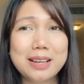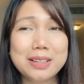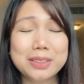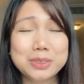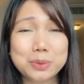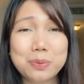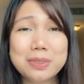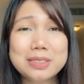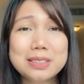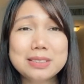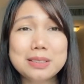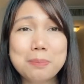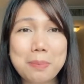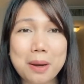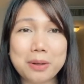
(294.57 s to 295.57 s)
So this is
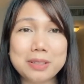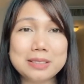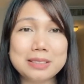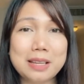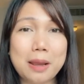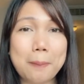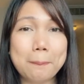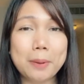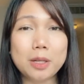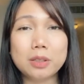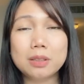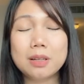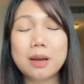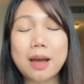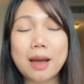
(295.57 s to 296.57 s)
embarrassing, but
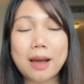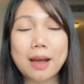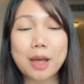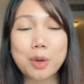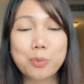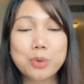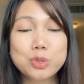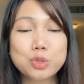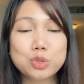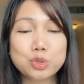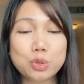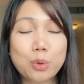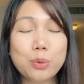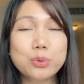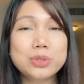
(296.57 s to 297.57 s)
I was
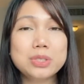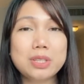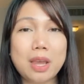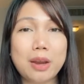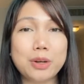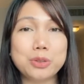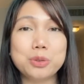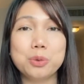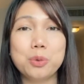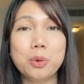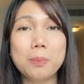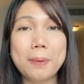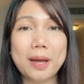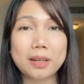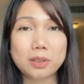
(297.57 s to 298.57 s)
so scared to
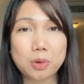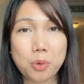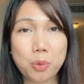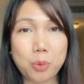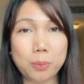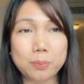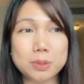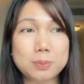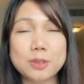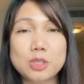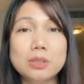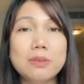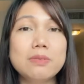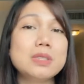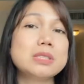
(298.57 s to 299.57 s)
go back home,
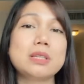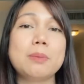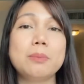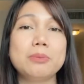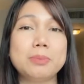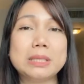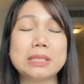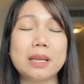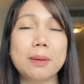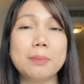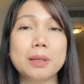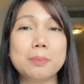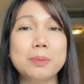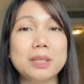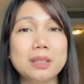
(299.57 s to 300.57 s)
especially in this time of
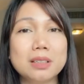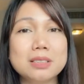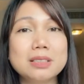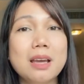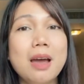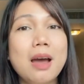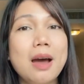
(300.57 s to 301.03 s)
pandemic, because